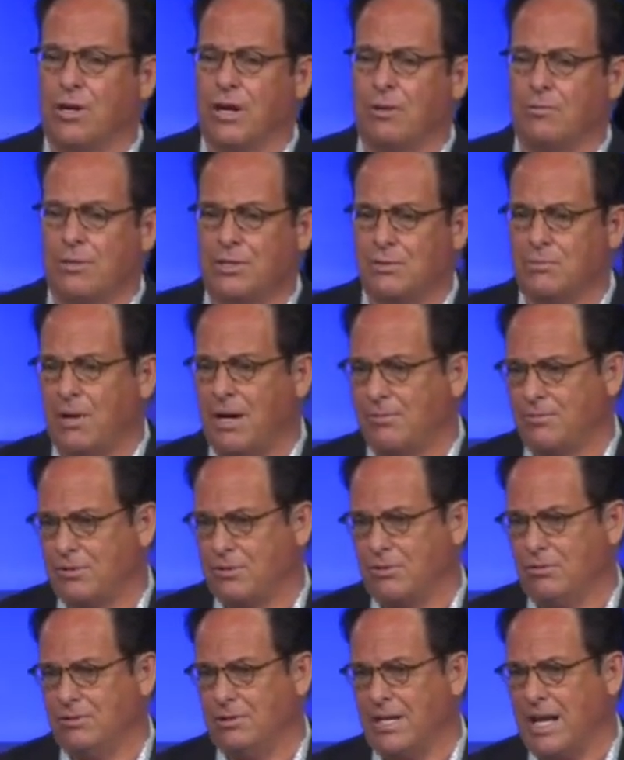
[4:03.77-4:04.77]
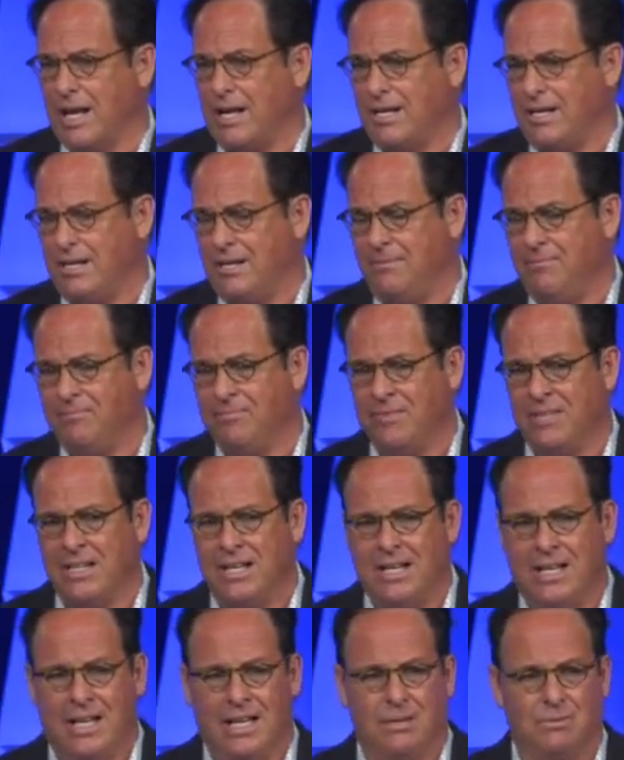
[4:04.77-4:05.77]
I went to Bible school in 80,
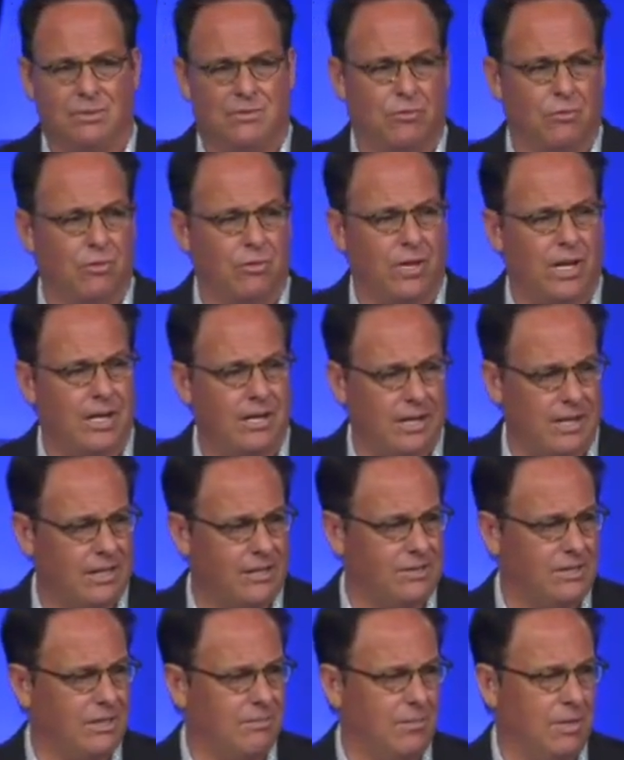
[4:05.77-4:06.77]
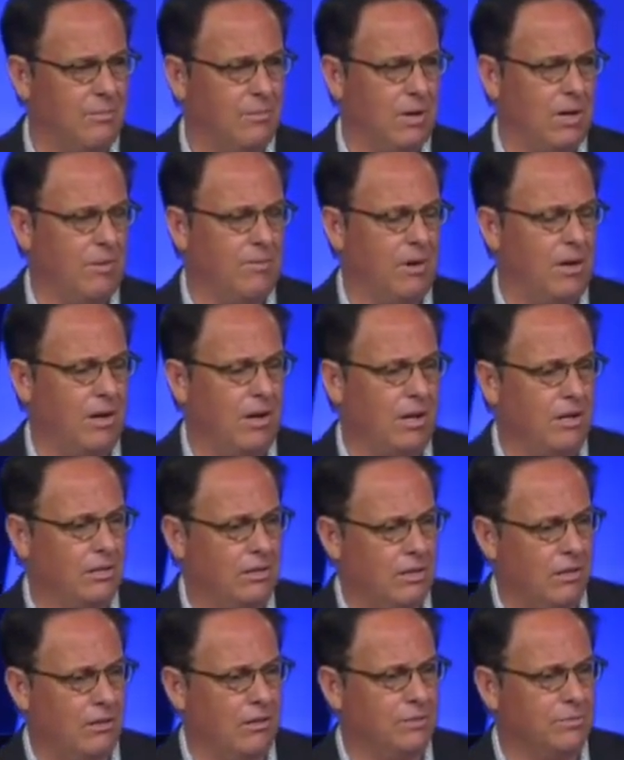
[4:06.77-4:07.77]
and before that, like I said, my mom
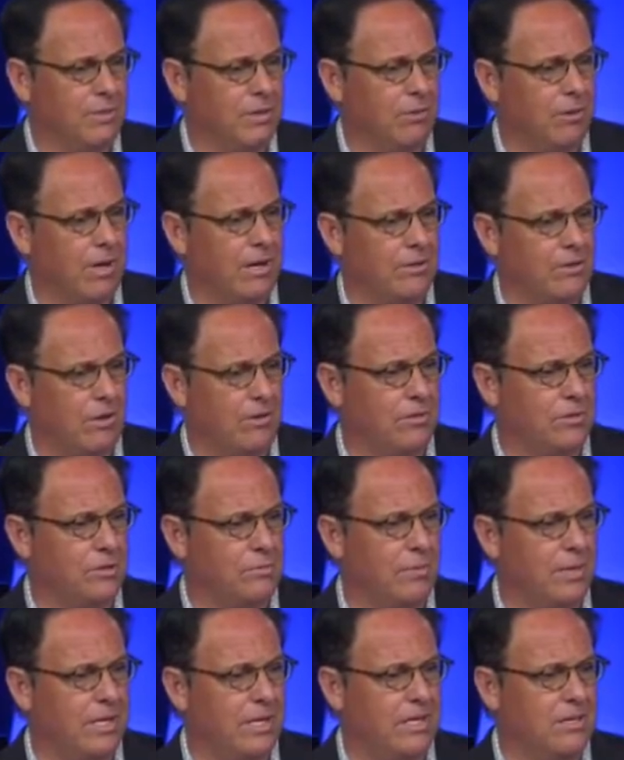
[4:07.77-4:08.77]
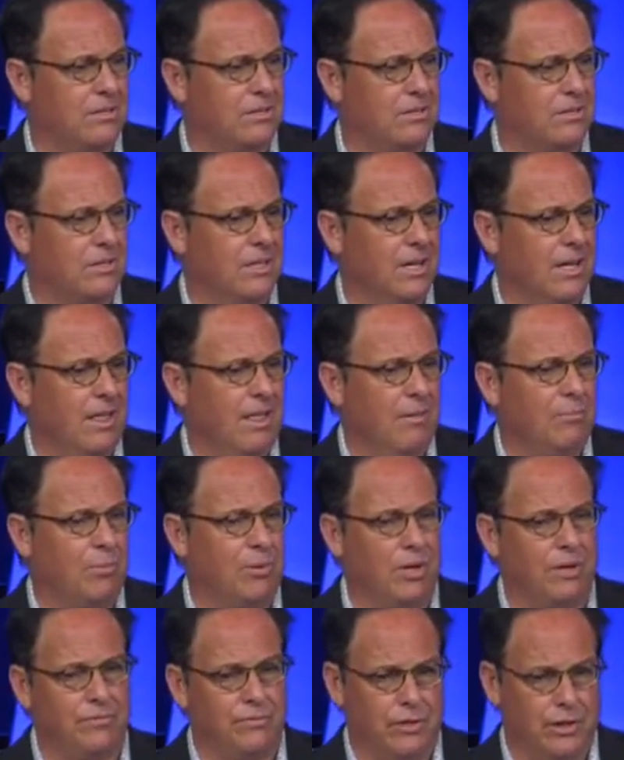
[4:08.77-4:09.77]
hauled me around to all these meetings and
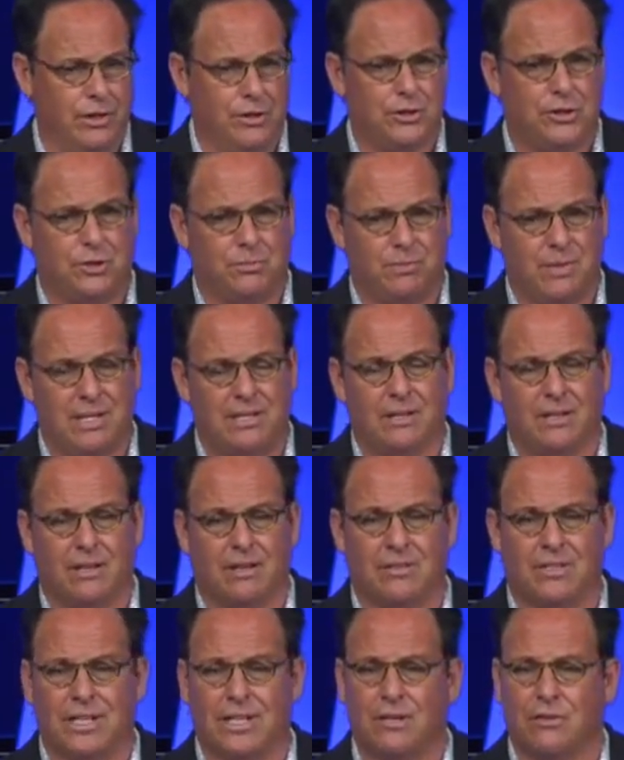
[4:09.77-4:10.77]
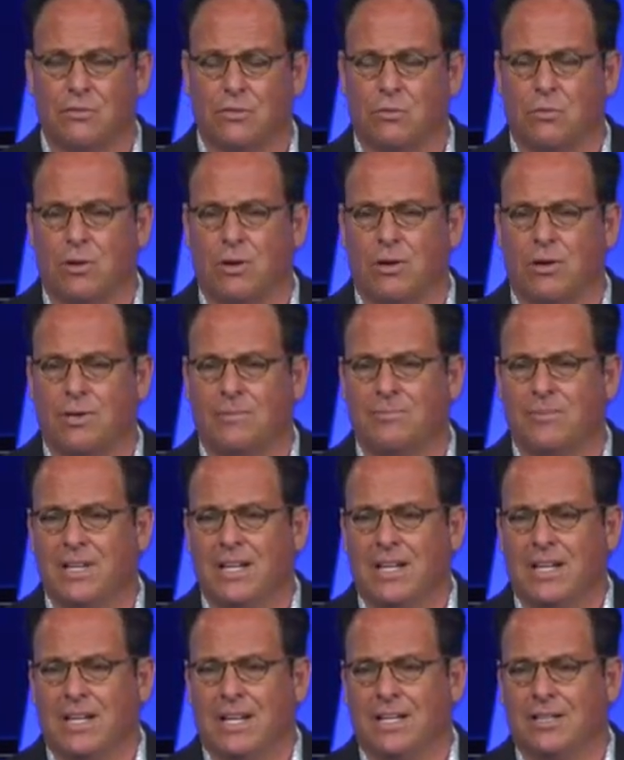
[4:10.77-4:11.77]
privileged to be there to hear the word
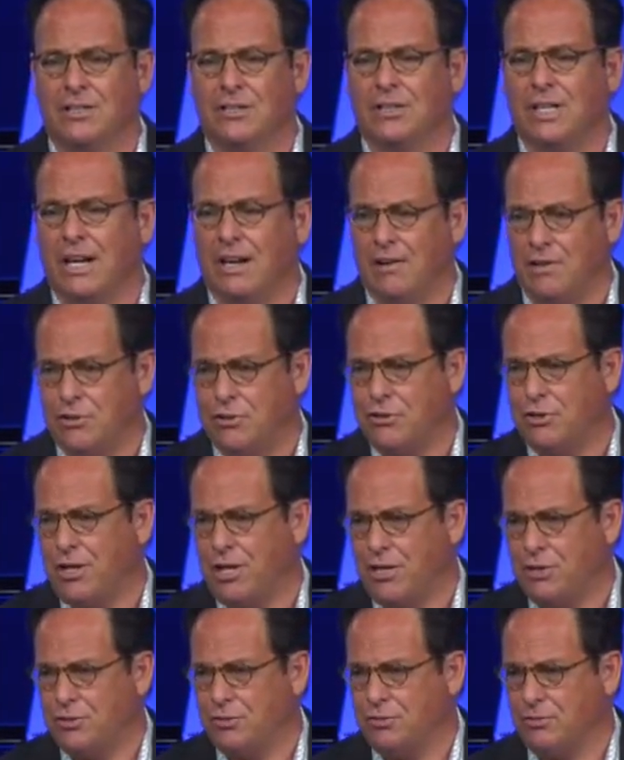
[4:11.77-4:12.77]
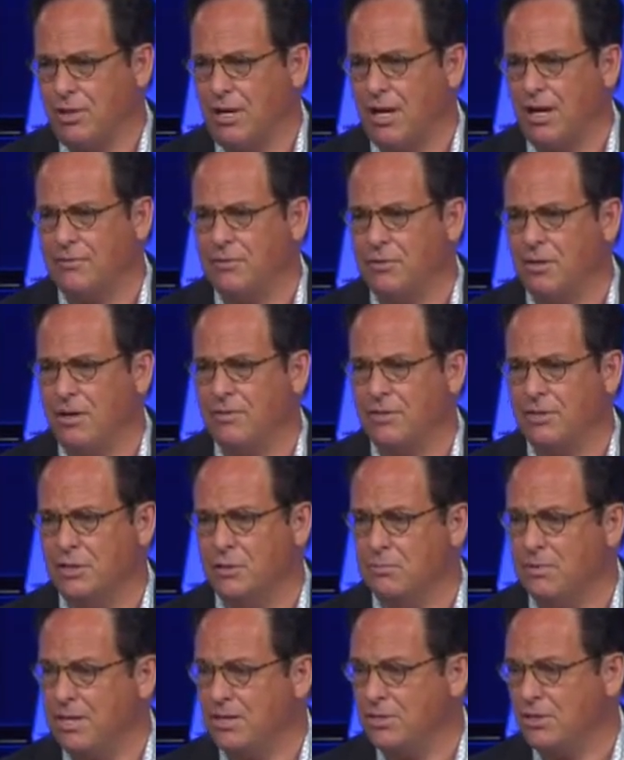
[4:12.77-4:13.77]
and look how it's changed your life. You have a
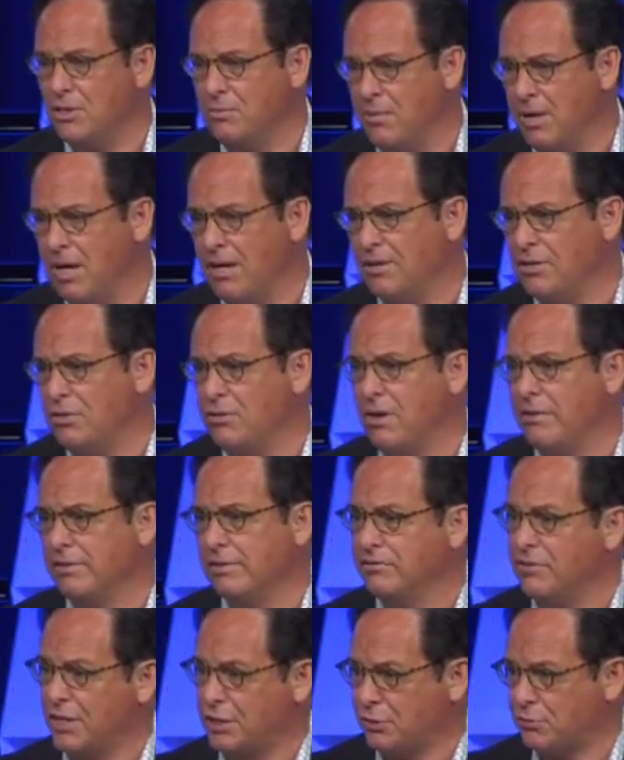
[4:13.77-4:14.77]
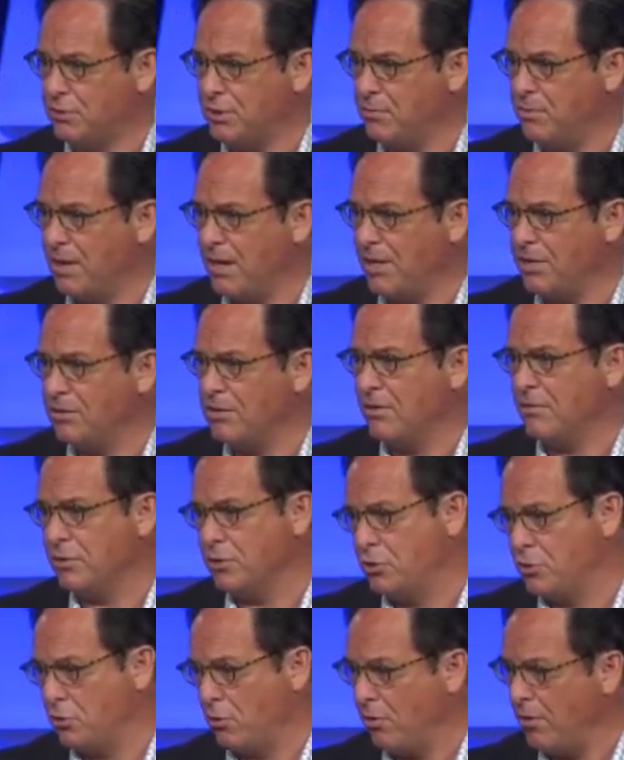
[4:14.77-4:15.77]
dominion about you, you have a victory about you, you have a
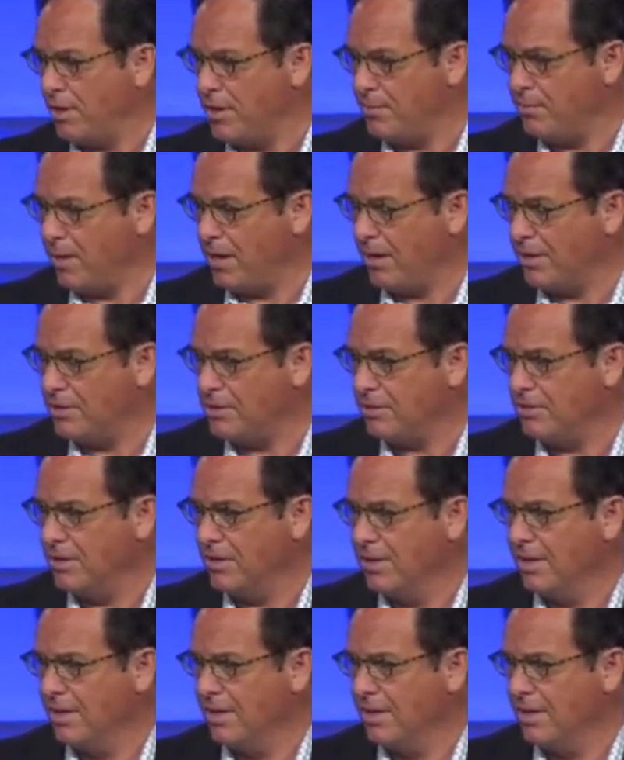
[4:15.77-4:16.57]
joy about you.